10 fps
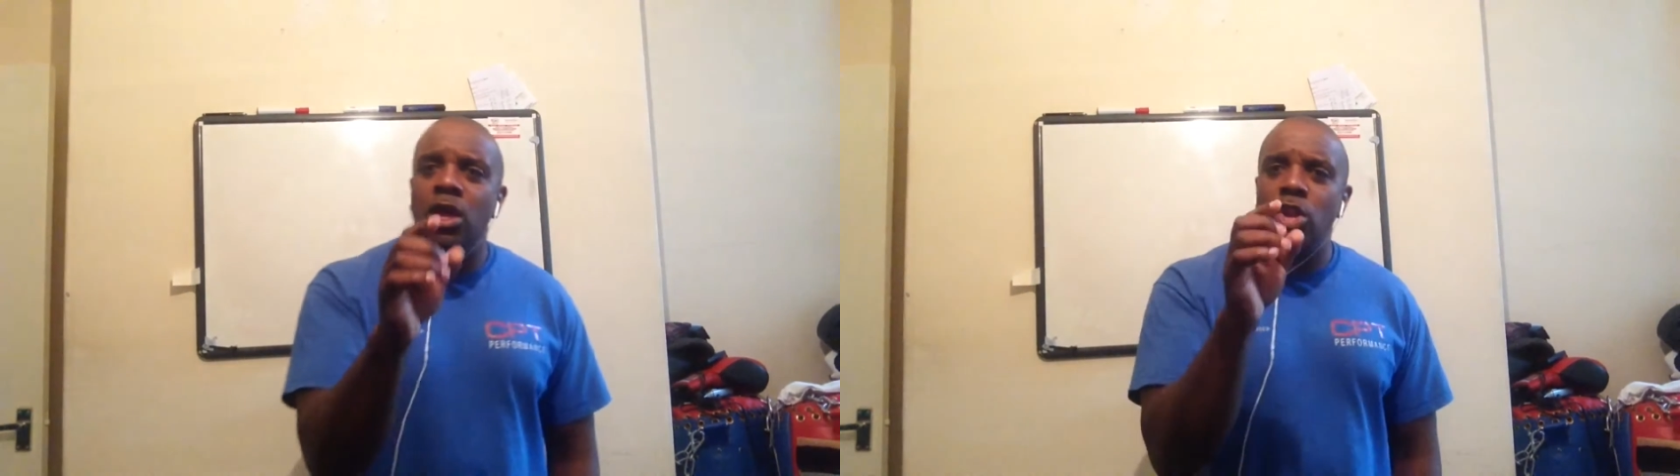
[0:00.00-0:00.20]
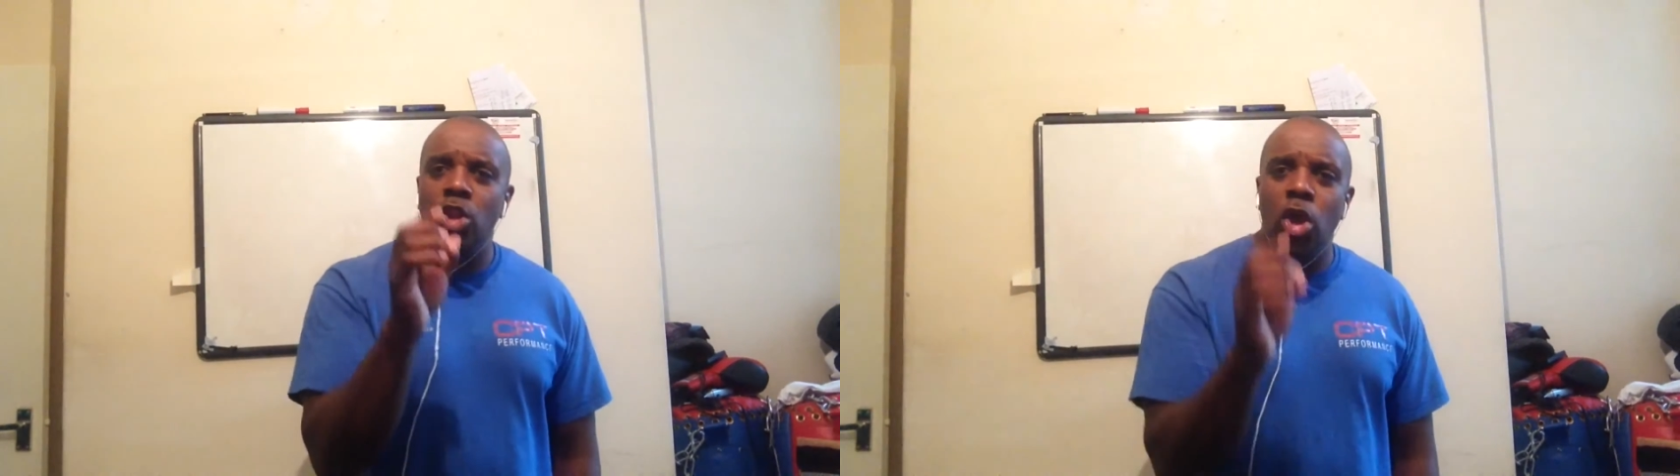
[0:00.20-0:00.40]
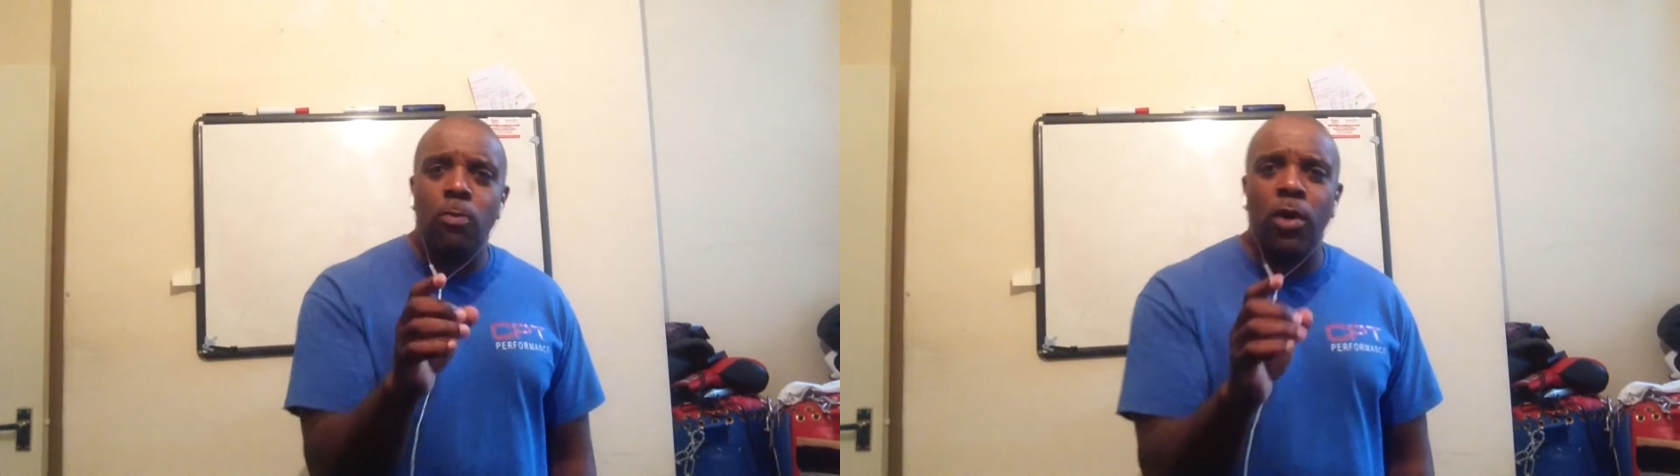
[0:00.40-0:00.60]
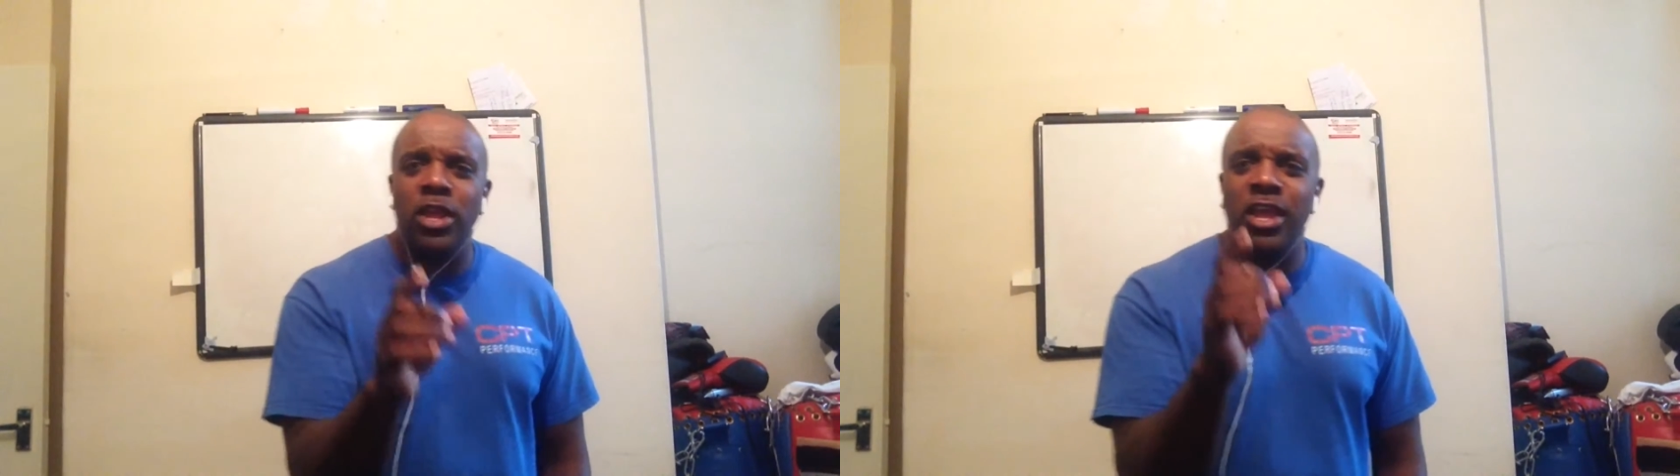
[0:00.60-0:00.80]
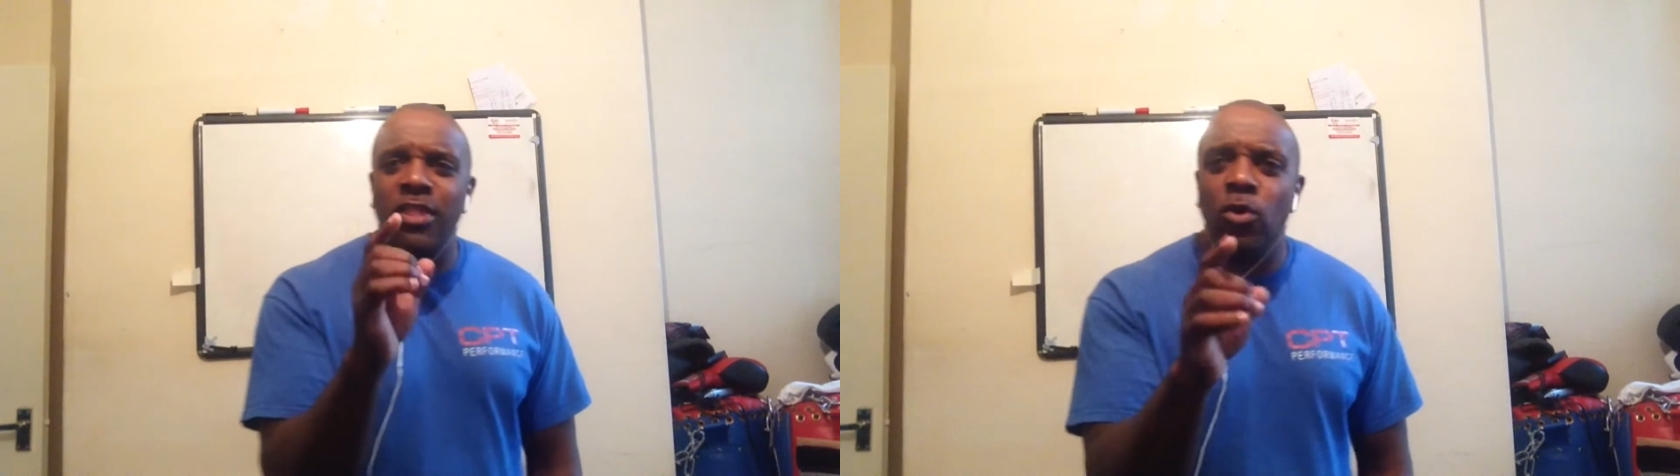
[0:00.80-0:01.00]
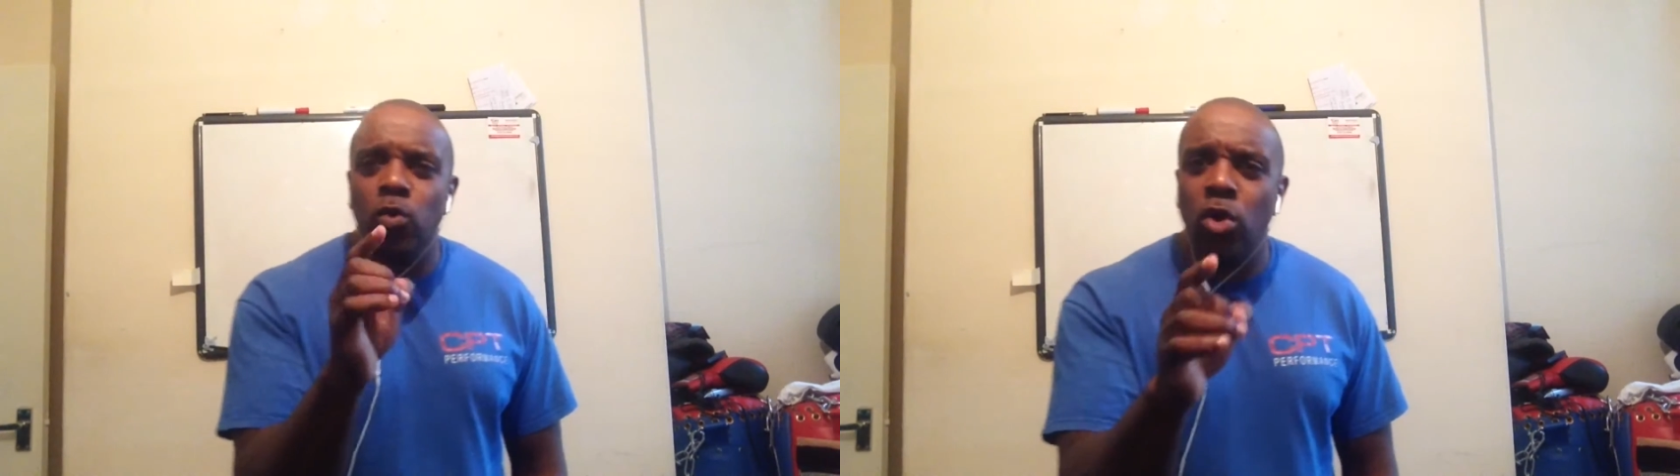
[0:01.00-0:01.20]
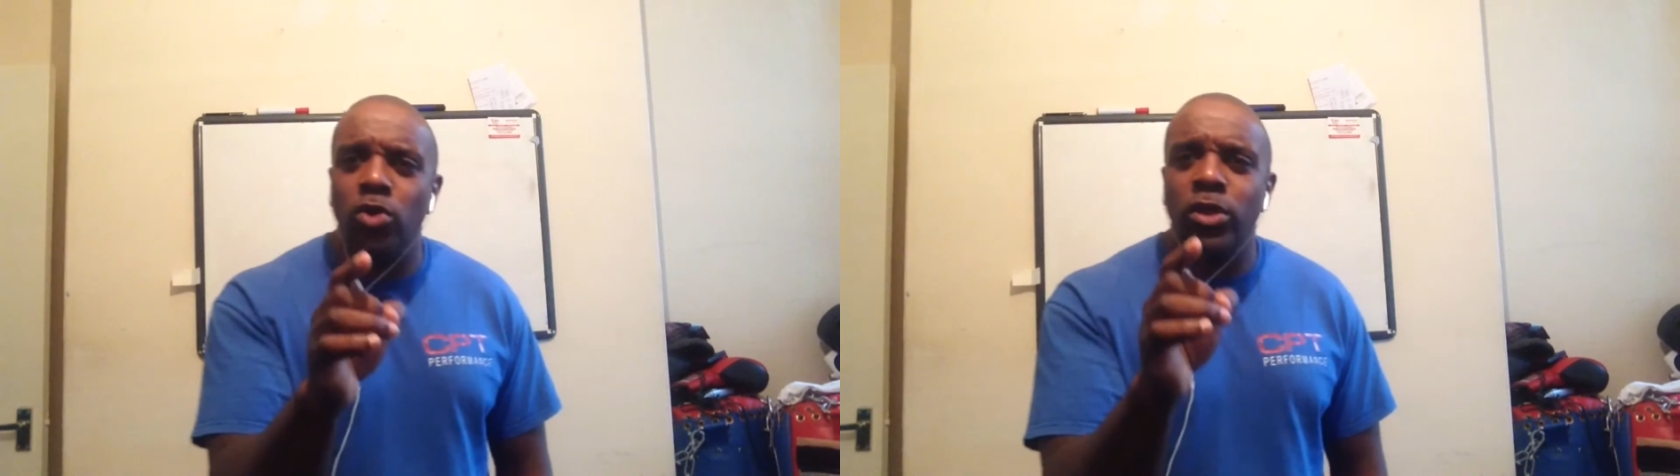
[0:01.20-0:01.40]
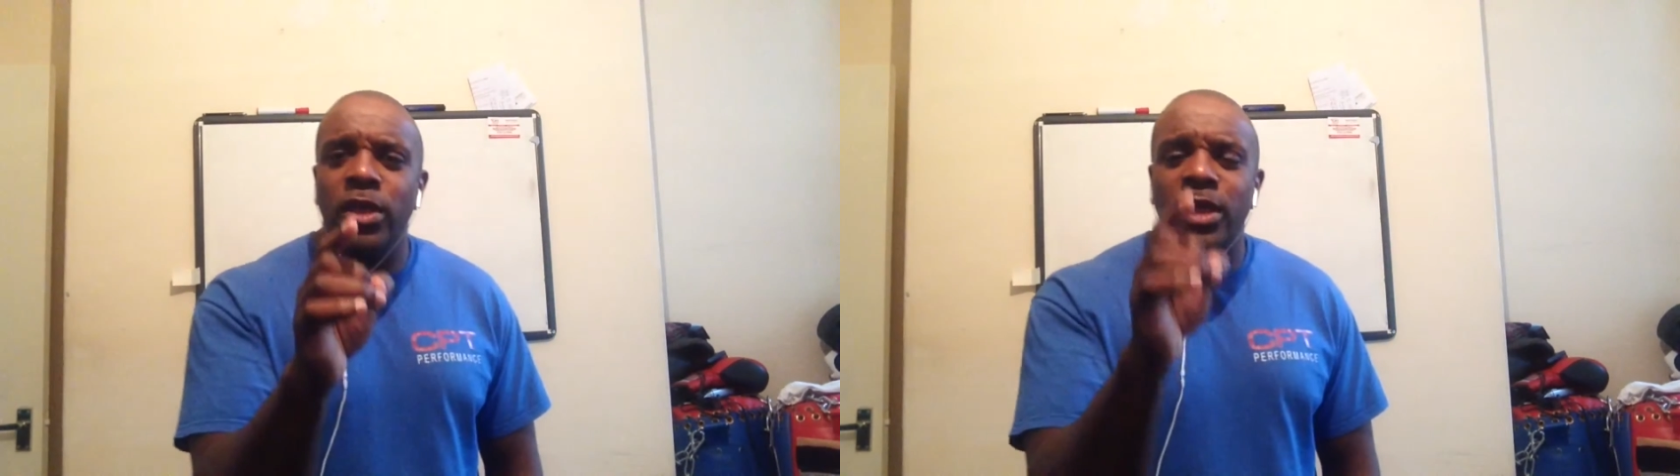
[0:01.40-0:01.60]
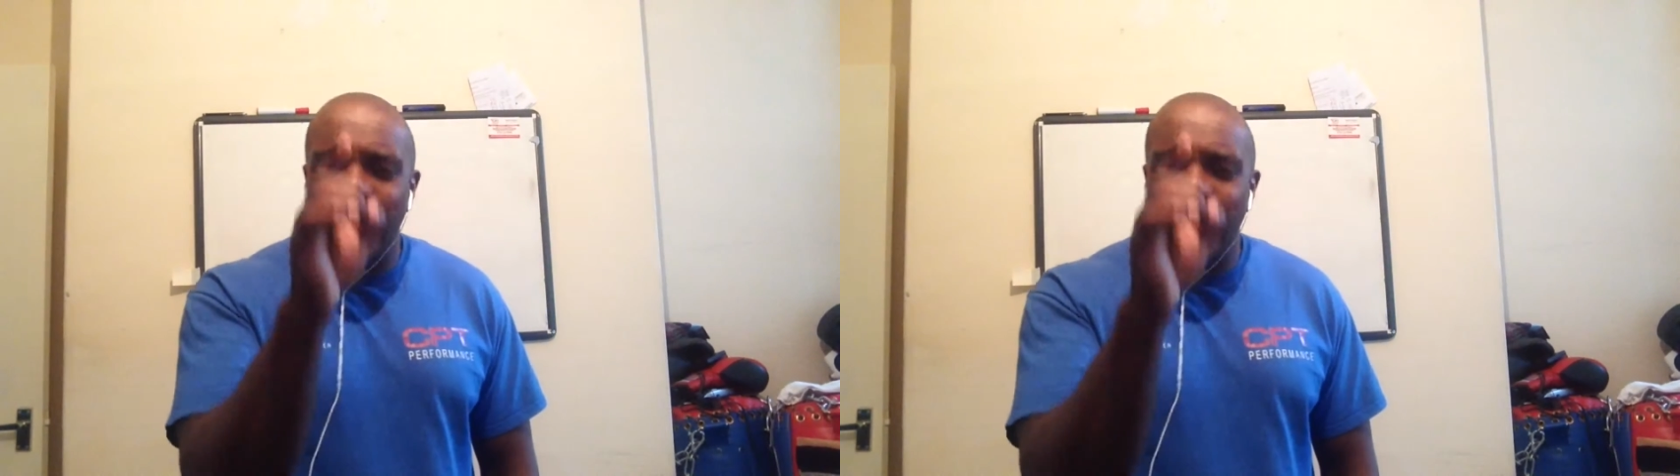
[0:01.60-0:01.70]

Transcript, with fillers: Nobody in the world